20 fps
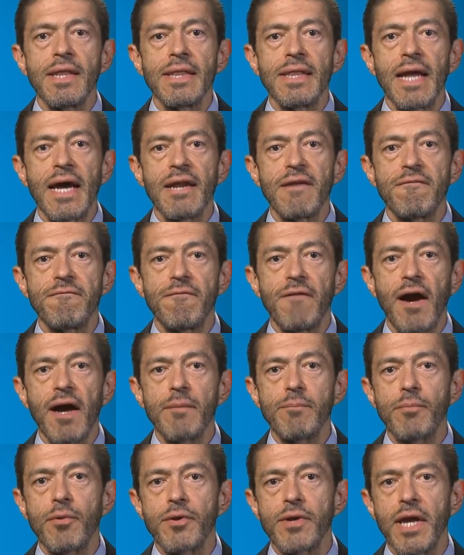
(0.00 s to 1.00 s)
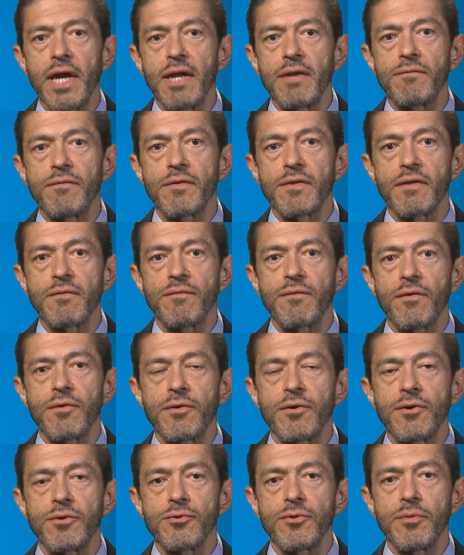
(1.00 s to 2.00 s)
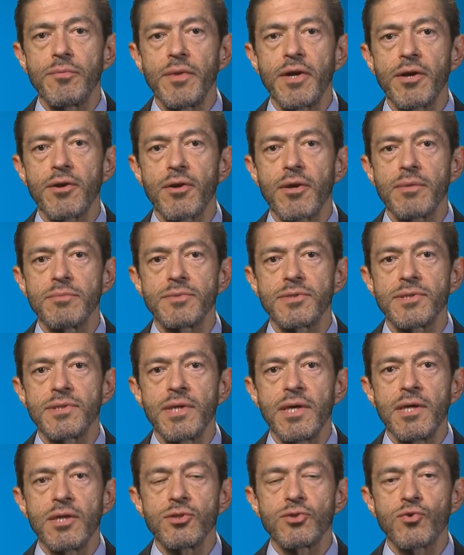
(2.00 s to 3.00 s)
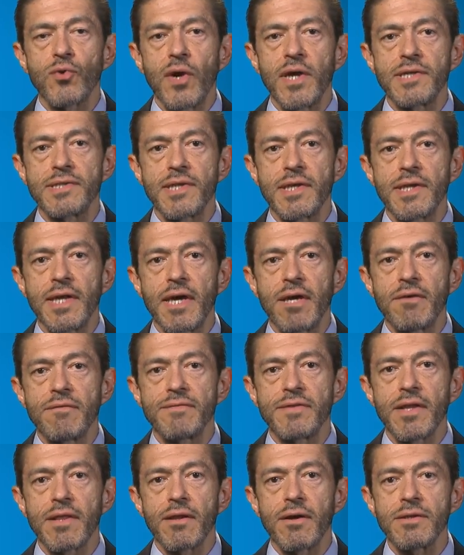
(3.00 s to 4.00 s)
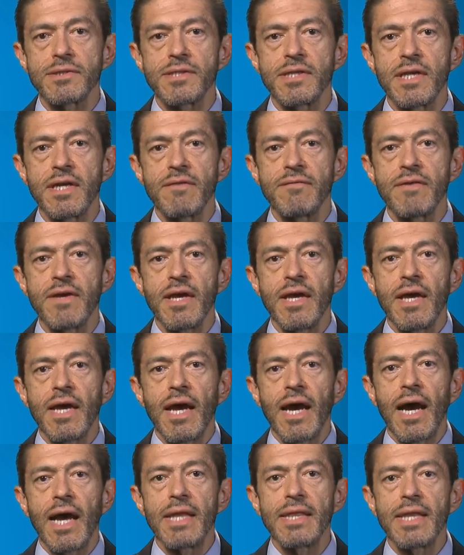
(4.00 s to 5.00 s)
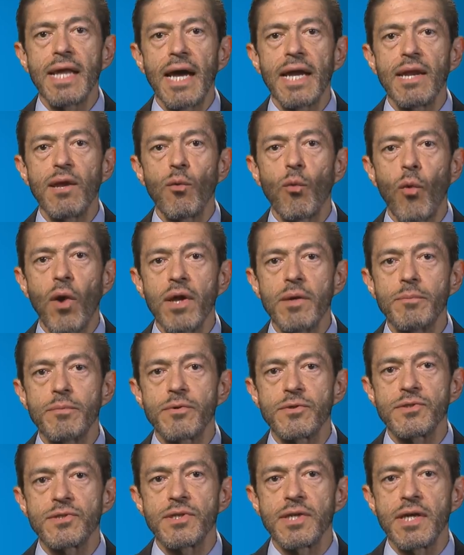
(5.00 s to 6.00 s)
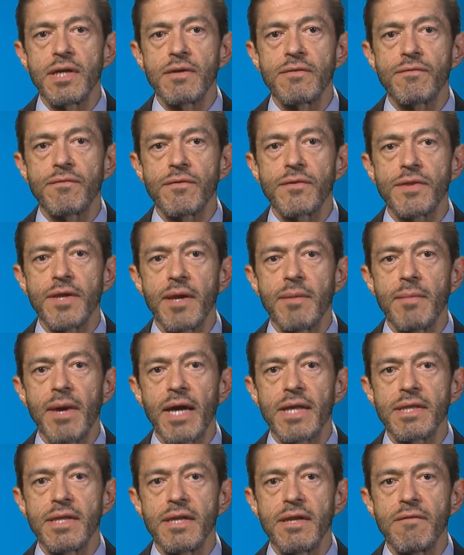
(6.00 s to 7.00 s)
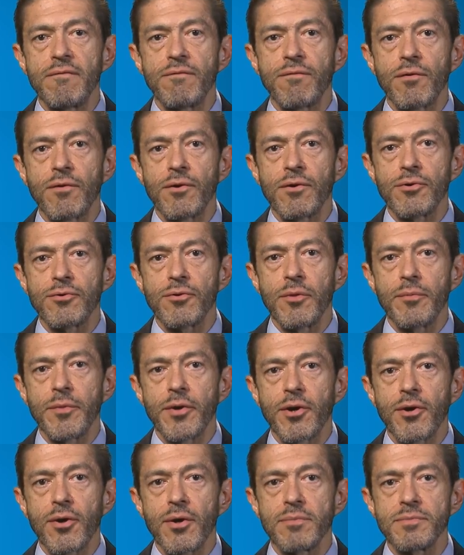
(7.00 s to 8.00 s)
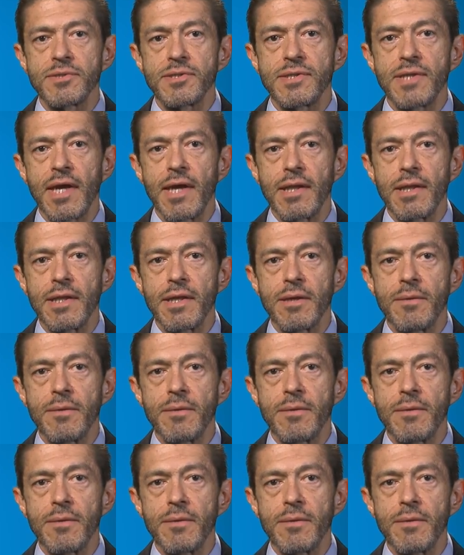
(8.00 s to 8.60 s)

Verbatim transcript: 95.8 for the 400 milligrams twice a day of nilotinib, and 91% for the imatinib 400 milligrams daily.